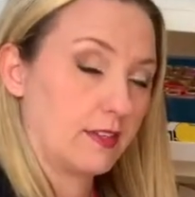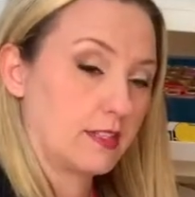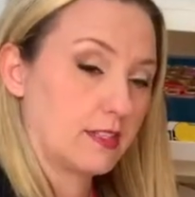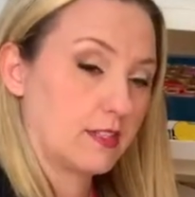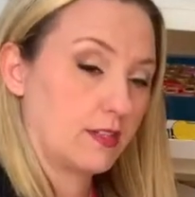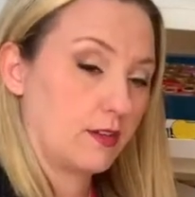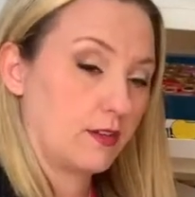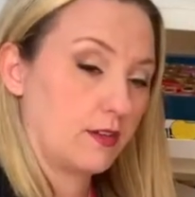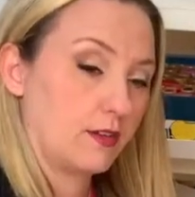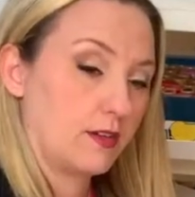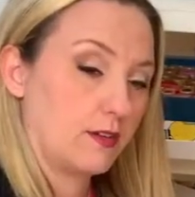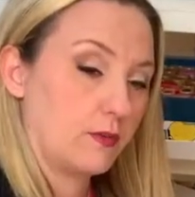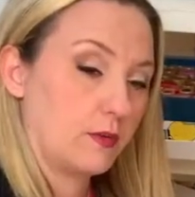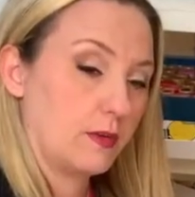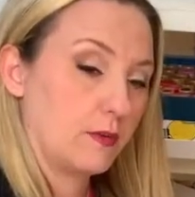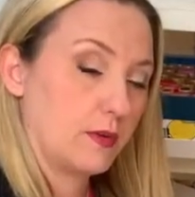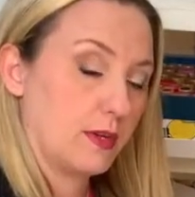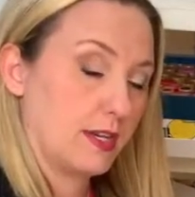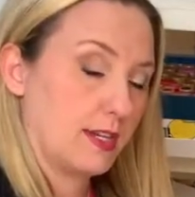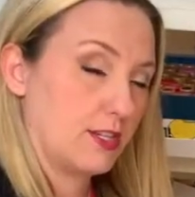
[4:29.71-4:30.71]
So we
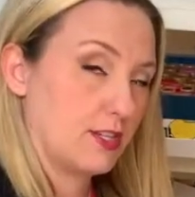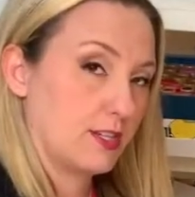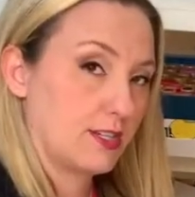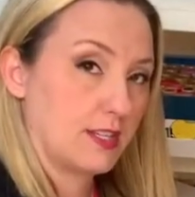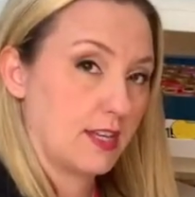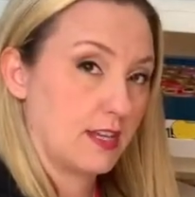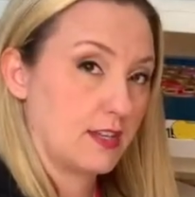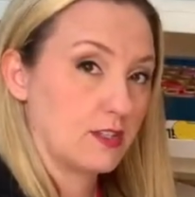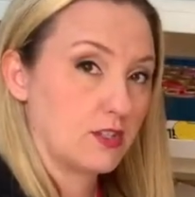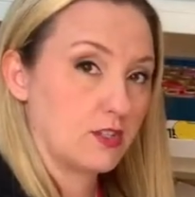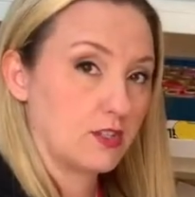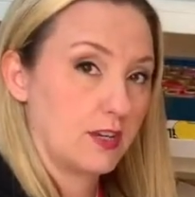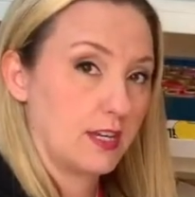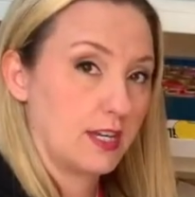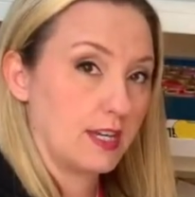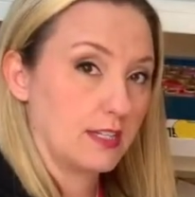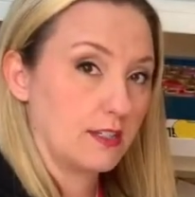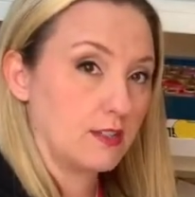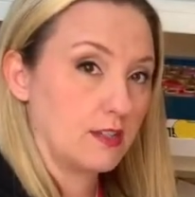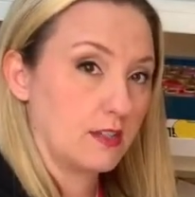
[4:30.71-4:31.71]
want to just get straight
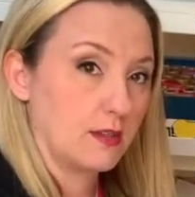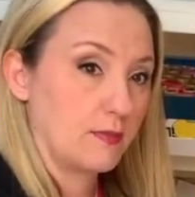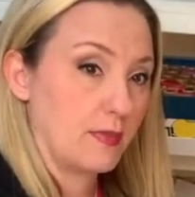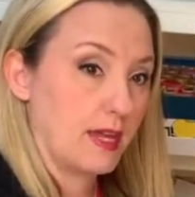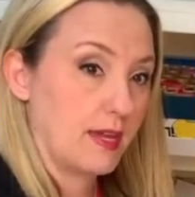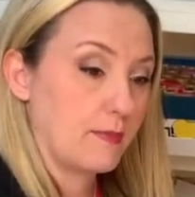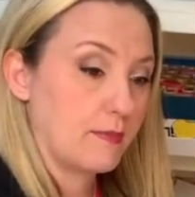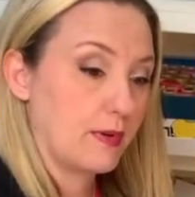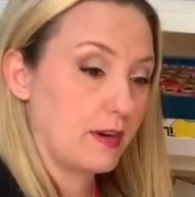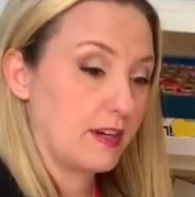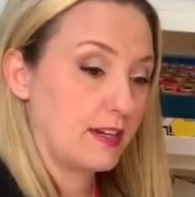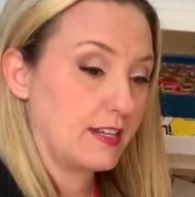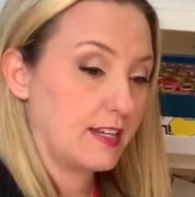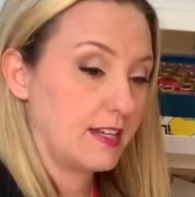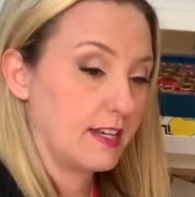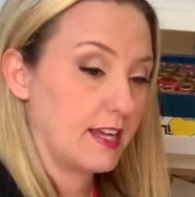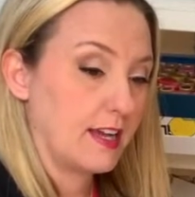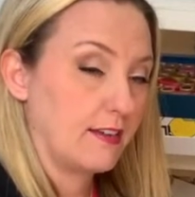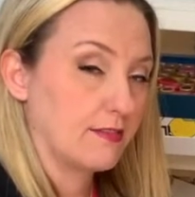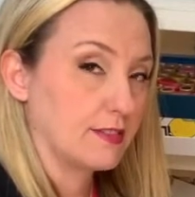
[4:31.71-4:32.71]
into the paint party
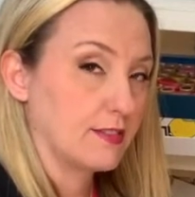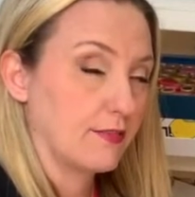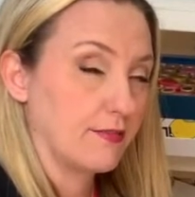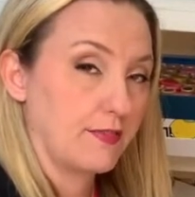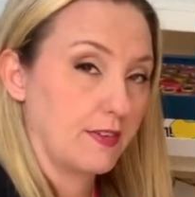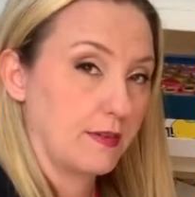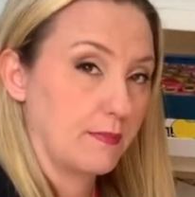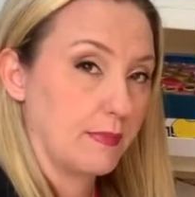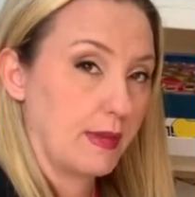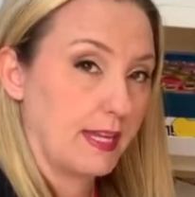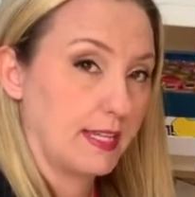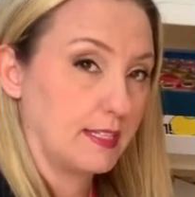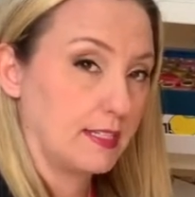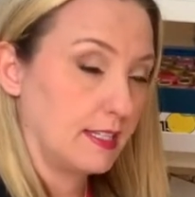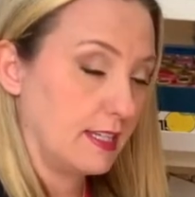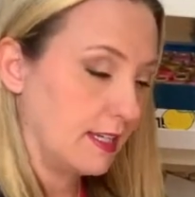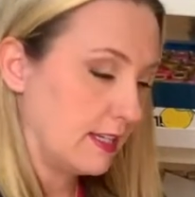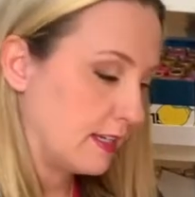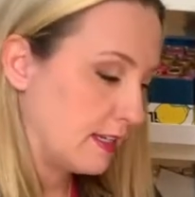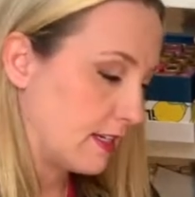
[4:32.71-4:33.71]
and have some fun
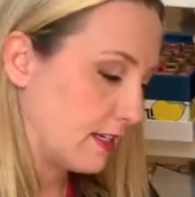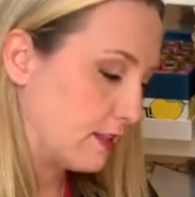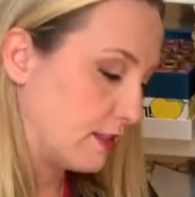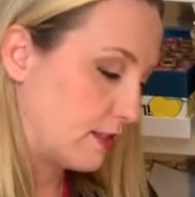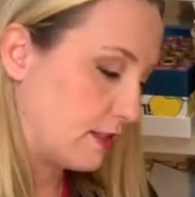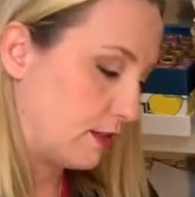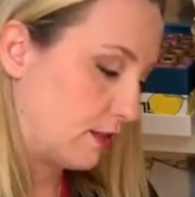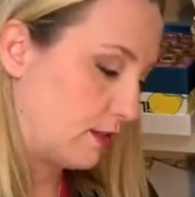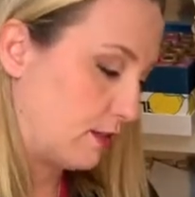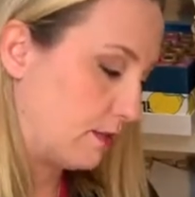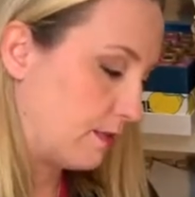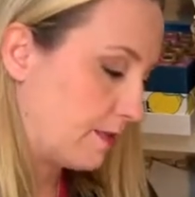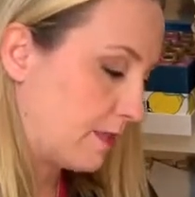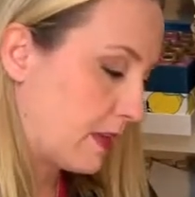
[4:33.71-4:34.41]
painting. And so